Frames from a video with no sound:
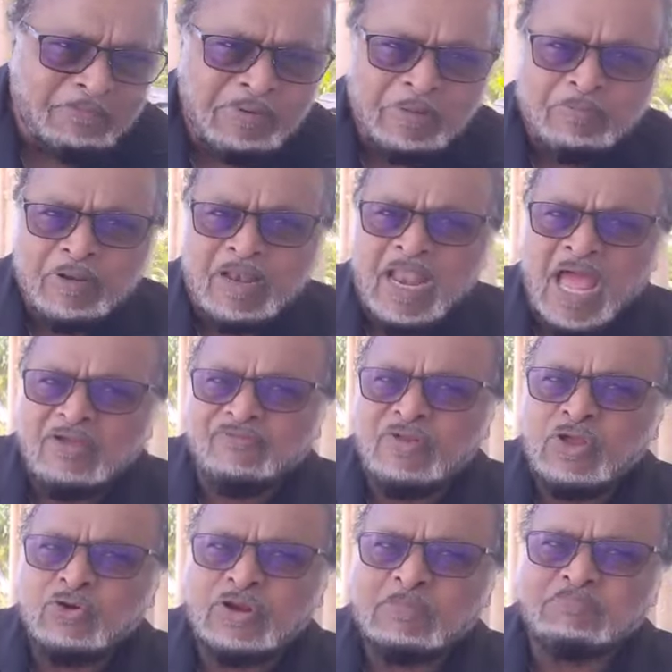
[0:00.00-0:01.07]
people's
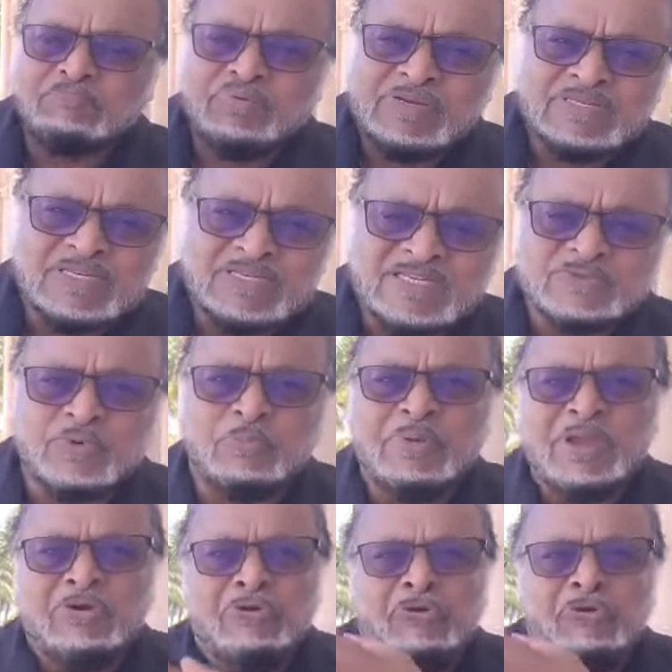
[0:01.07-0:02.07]
livelihood and businesses were being